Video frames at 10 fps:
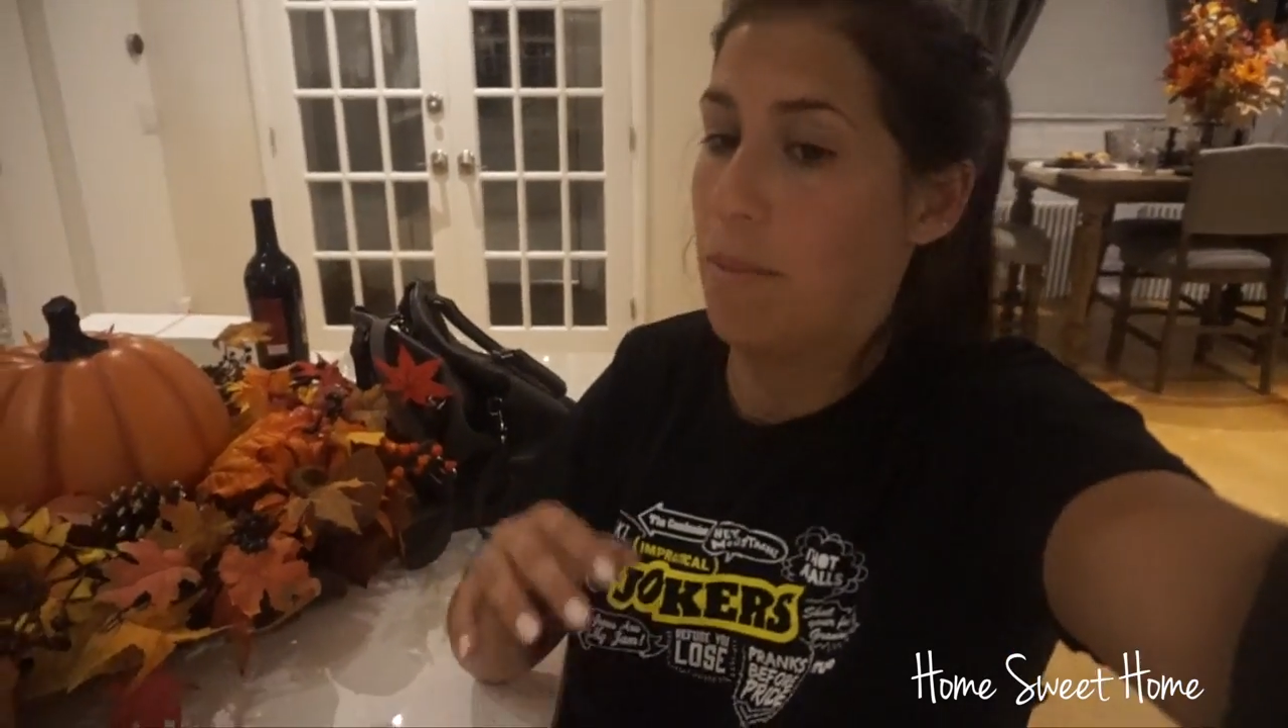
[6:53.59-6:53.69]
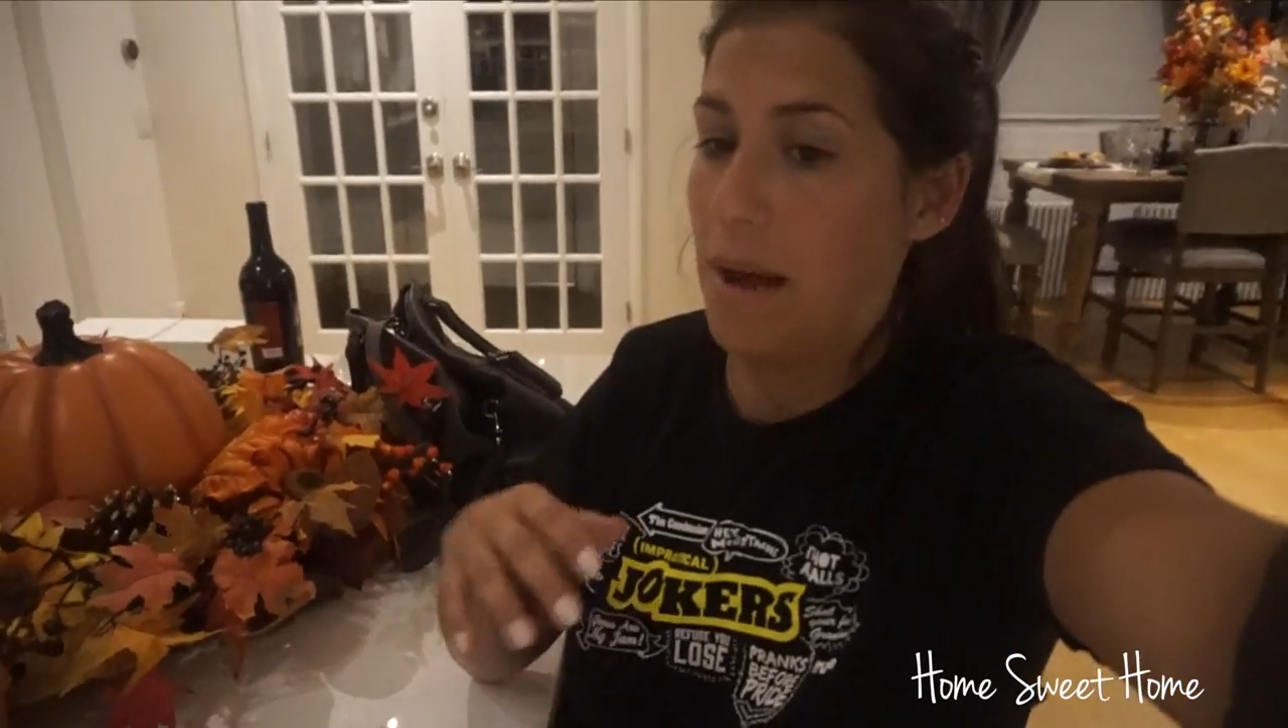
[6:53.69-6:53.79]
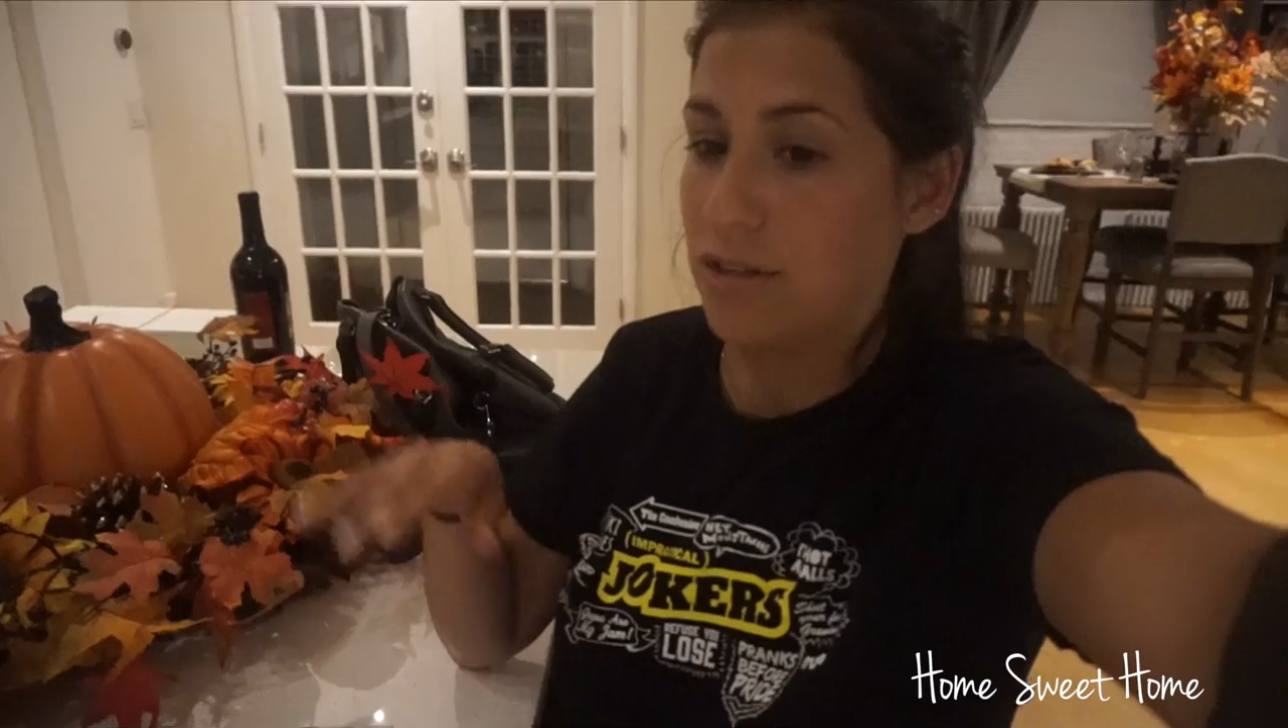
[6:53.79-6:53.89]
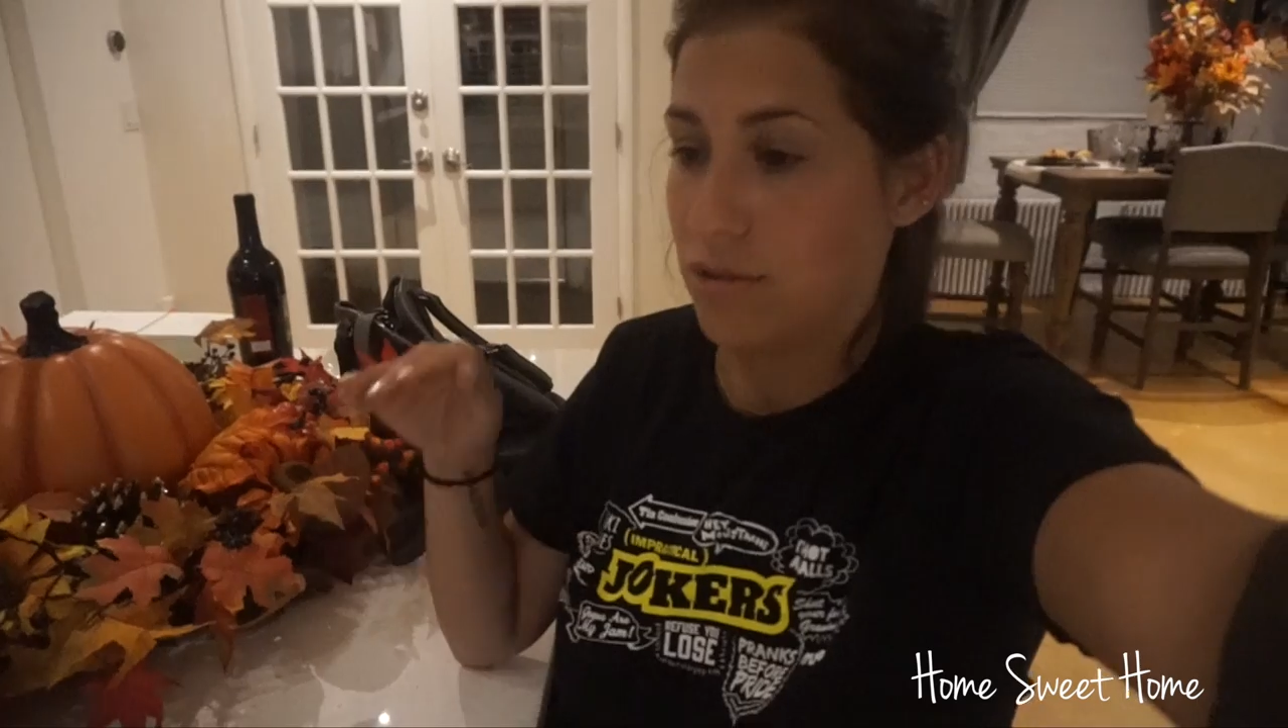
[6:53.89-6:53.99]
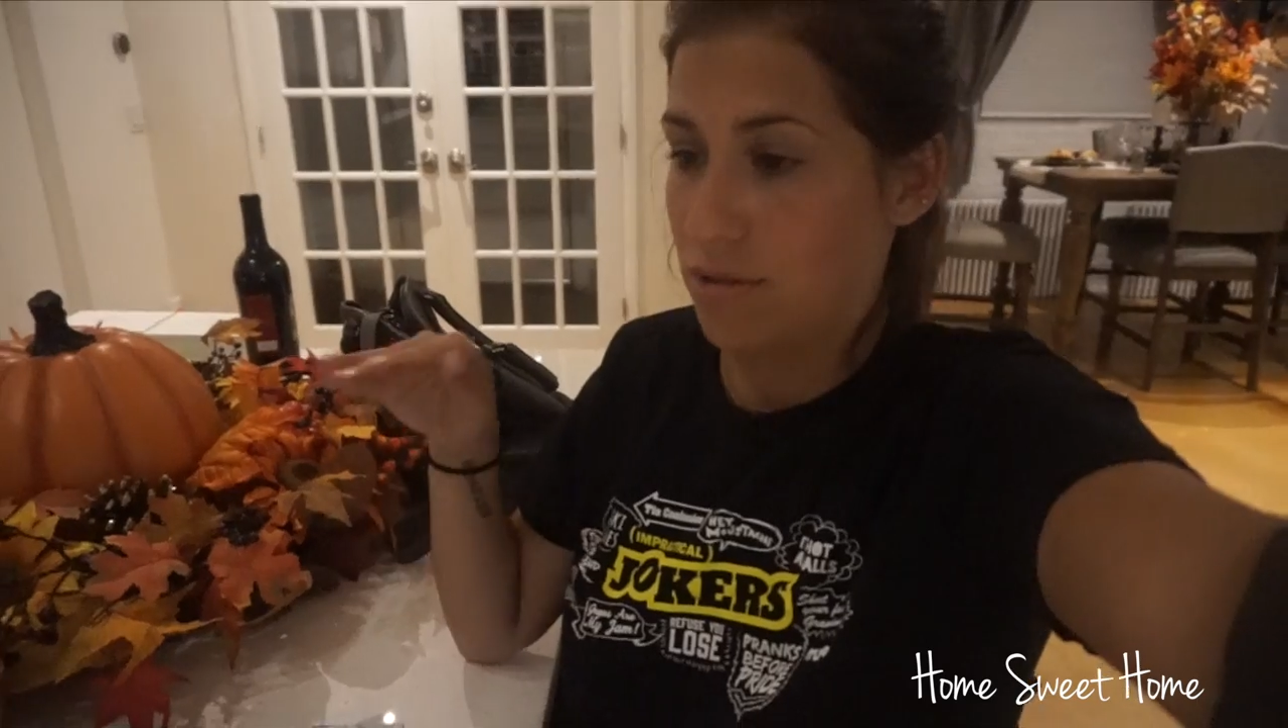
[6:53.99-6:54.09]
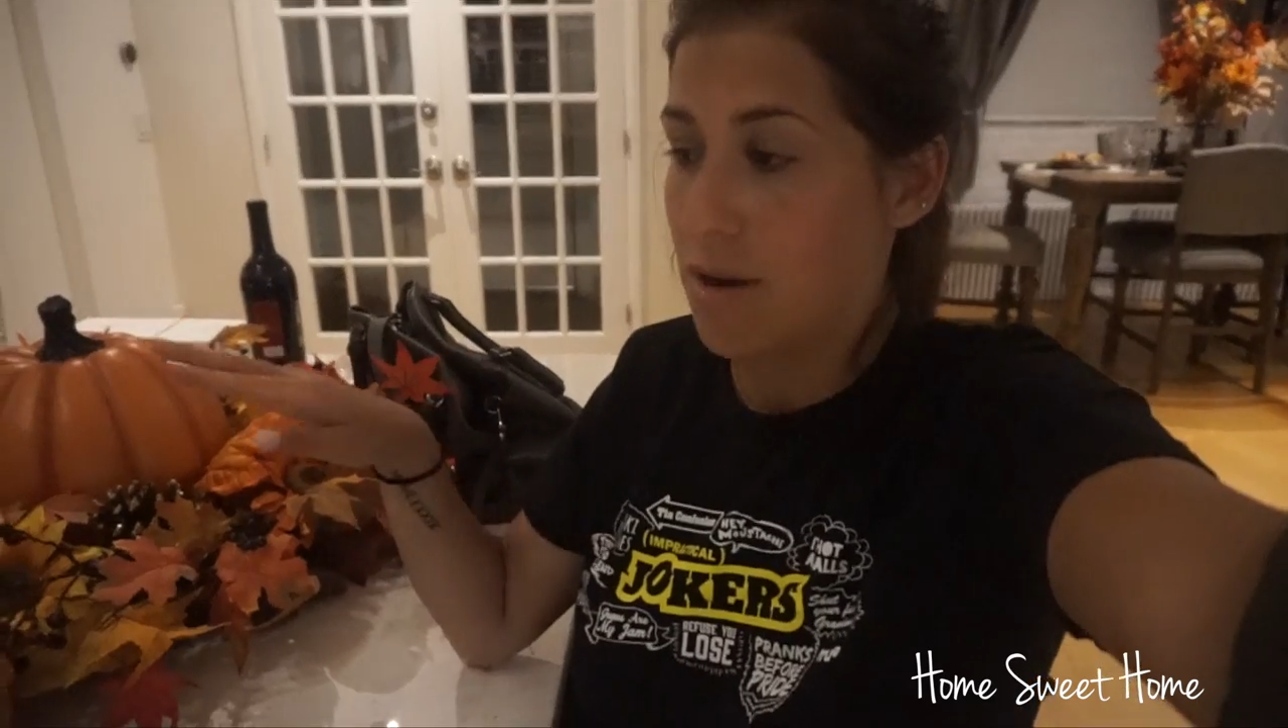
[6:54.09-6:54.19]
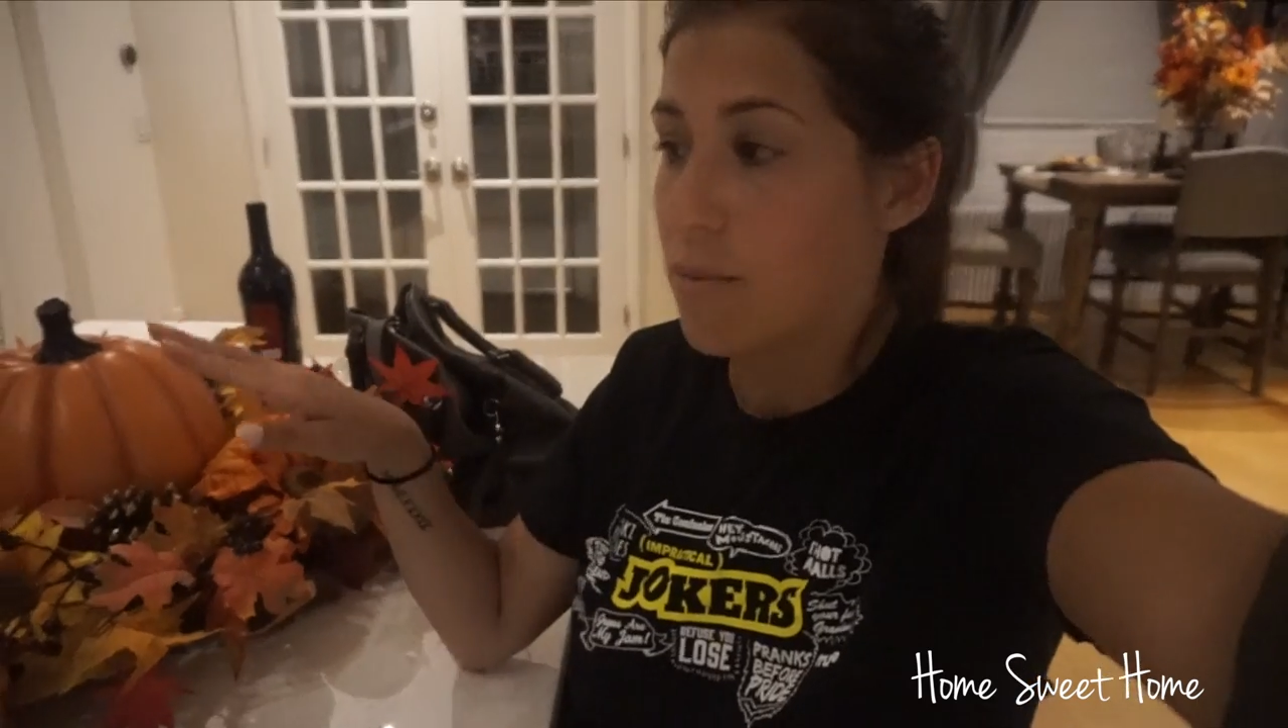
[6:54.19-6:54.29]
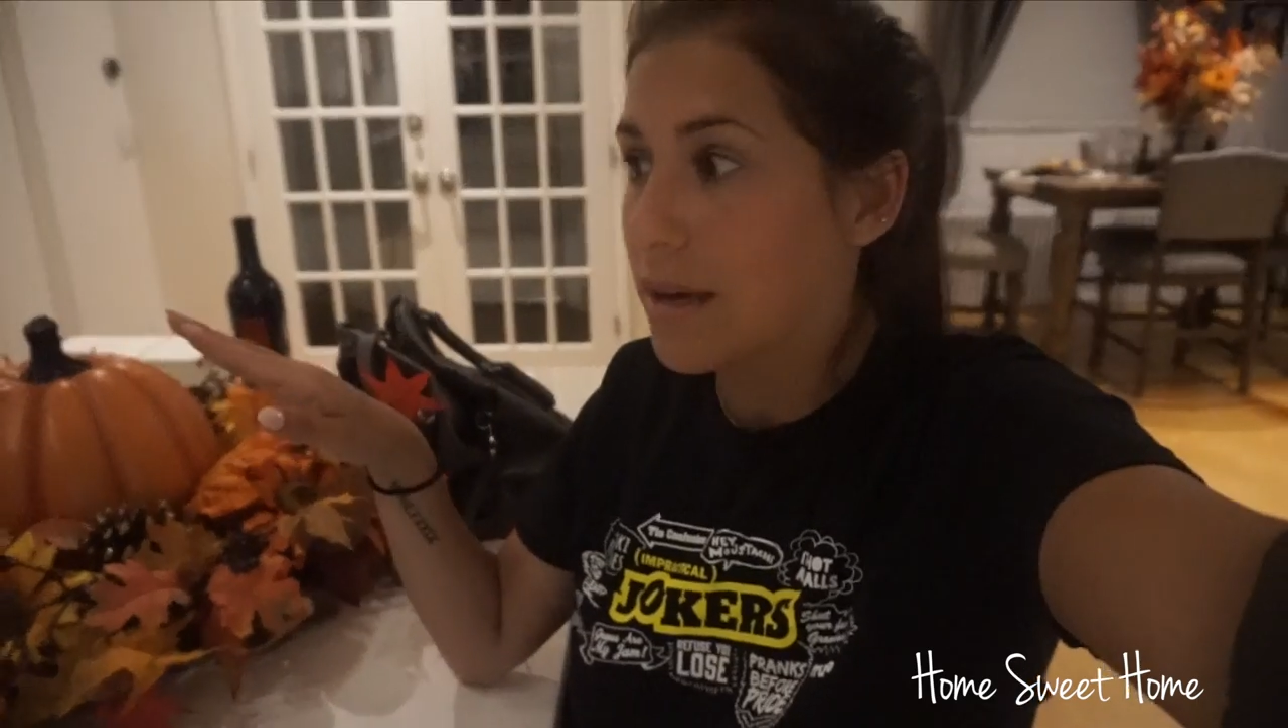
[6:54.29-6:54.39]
bachelorette